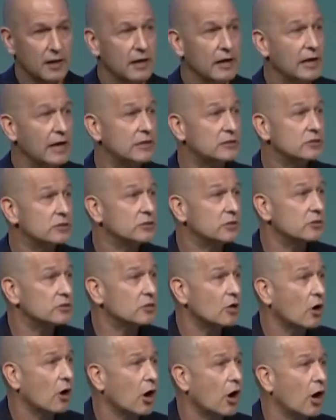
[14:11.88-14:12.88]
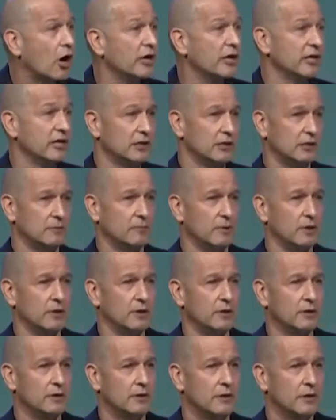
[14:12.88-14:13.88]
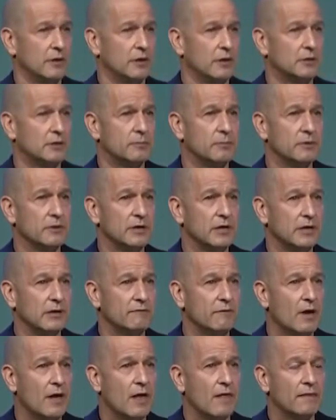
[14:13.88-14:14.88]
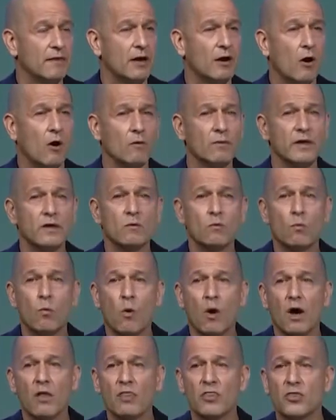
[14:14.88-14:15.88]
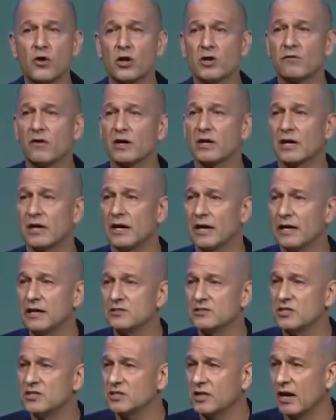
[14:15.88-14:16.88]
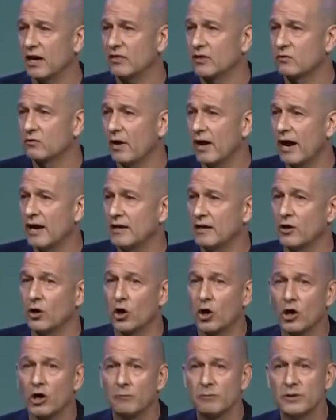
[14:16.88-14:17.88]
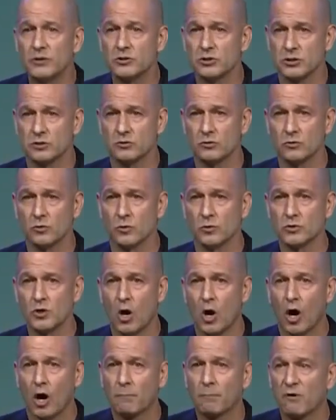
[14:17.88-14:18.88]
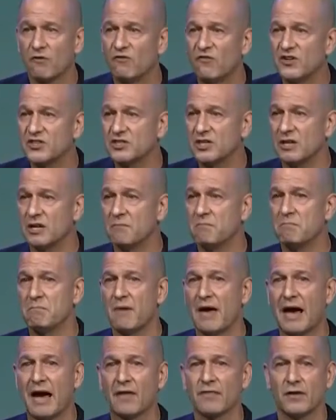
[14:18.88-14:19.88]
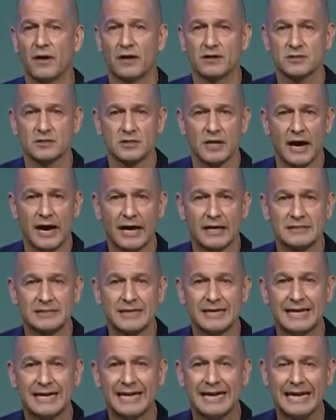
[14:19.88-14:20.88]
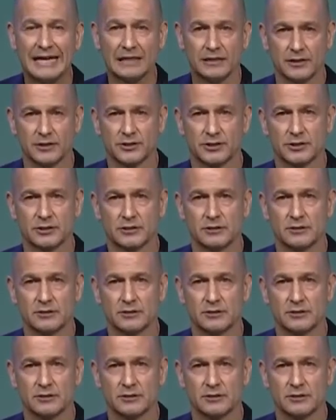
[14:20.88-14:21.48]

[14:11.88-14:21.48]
It's disheartening to me to believe that only 1/3 of our kids in 10th grade in urban schools are proficient in math, science, English,